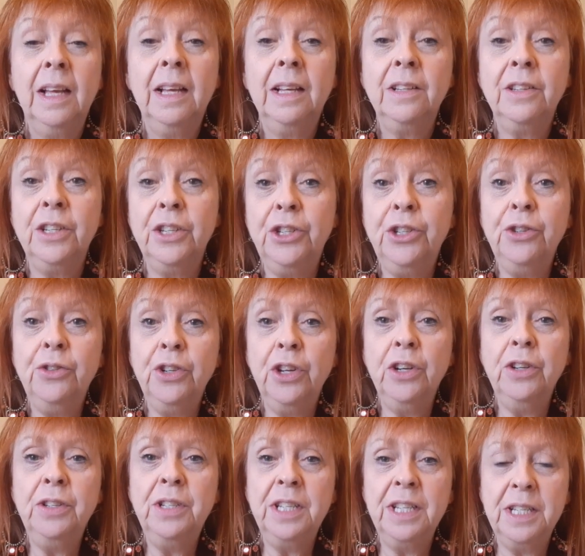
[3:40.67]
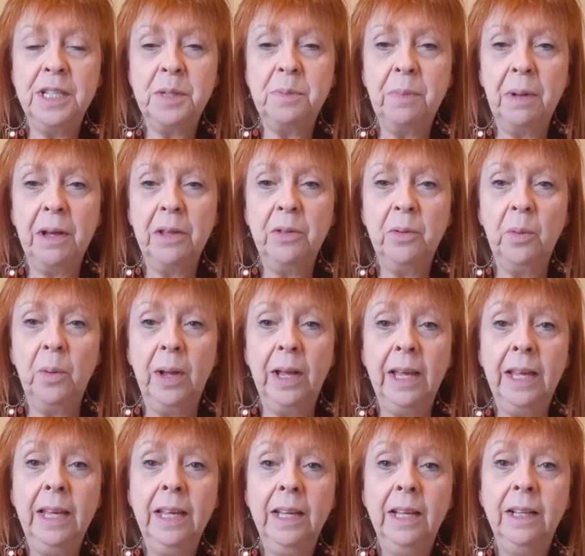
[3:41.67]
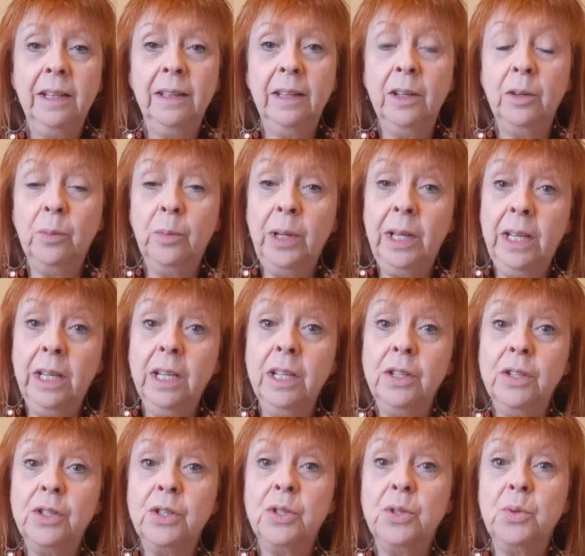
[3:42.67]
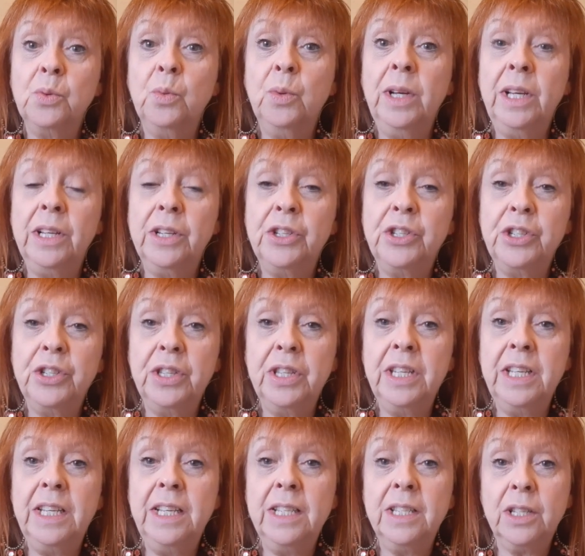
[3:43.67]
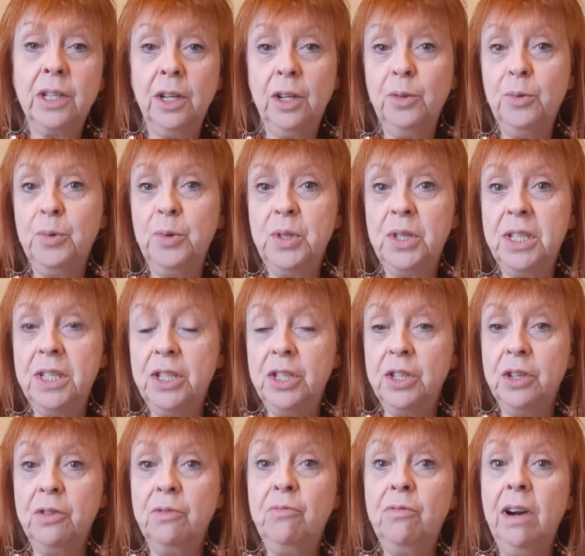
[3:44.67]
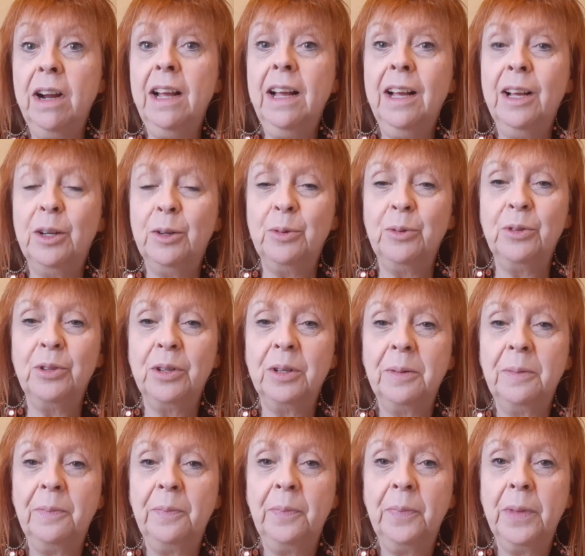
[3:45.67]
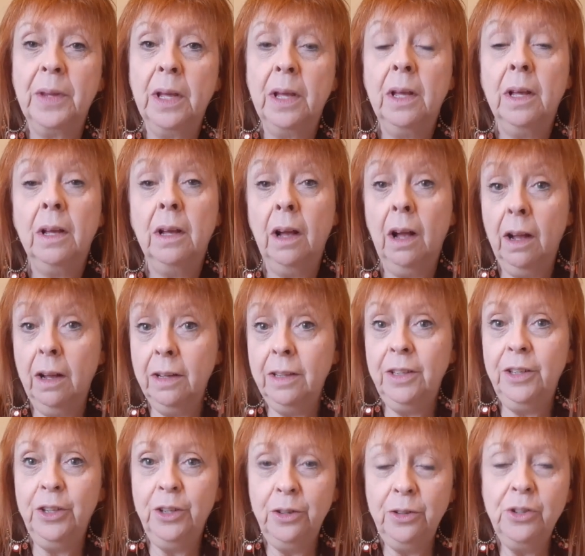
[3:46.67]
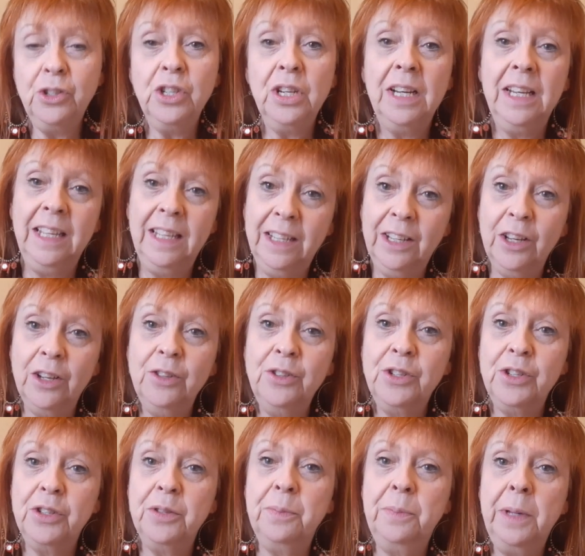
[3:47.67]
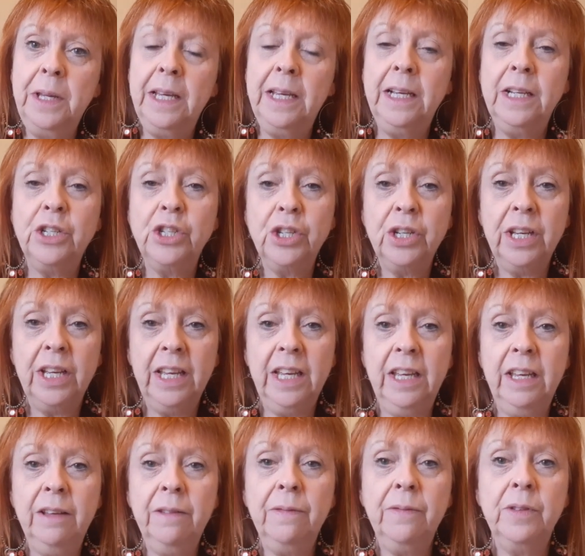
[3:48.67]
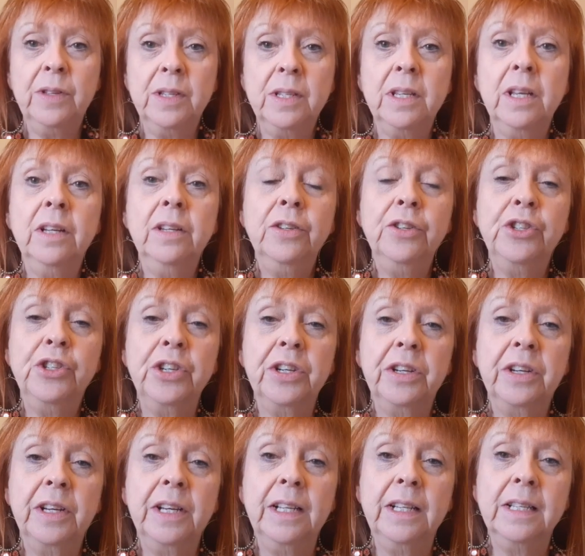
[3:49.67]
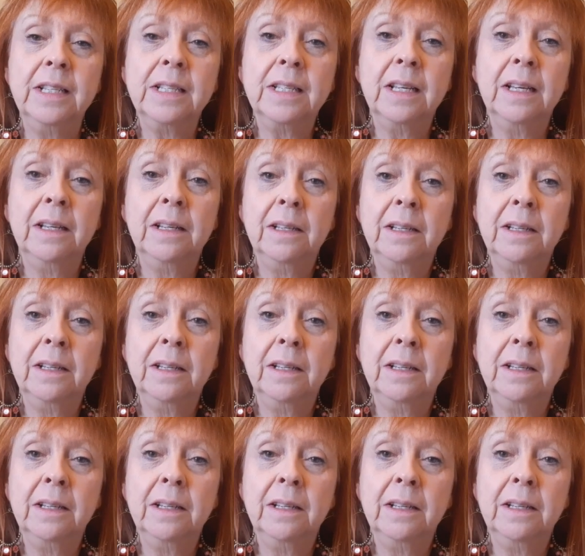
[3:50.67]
Did you notice, by the way, that we can switch these clauses around? I usually go to the beach if the sun shines.